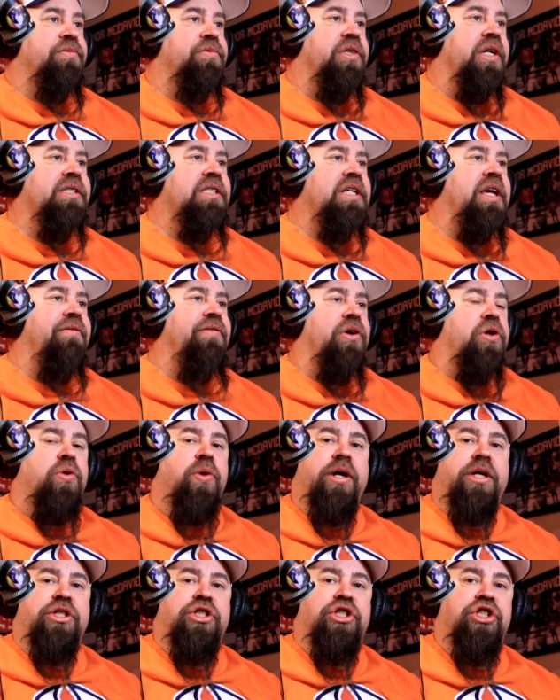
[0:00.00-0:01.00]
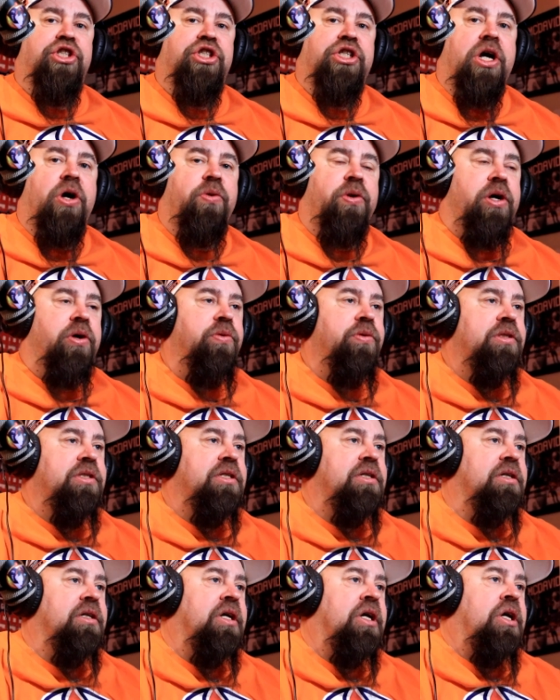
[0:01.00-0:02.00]
let's give a quick shout
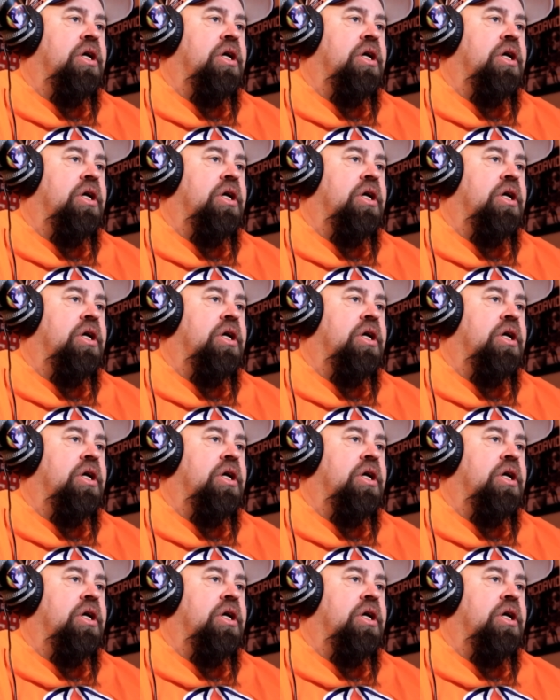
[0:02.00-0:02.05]
out